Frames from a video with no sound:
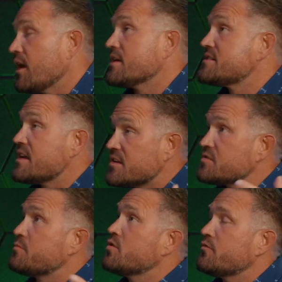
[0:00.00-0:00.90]
"Yes, it
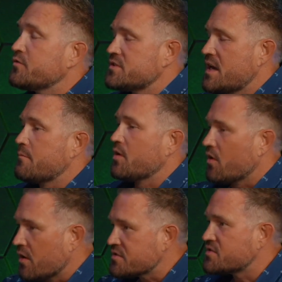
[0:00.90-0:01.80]
is a beautiful day," but
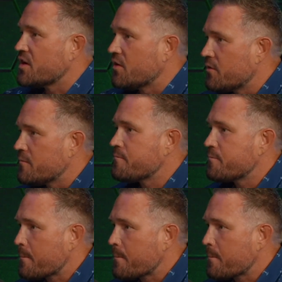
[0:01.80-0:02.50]
also,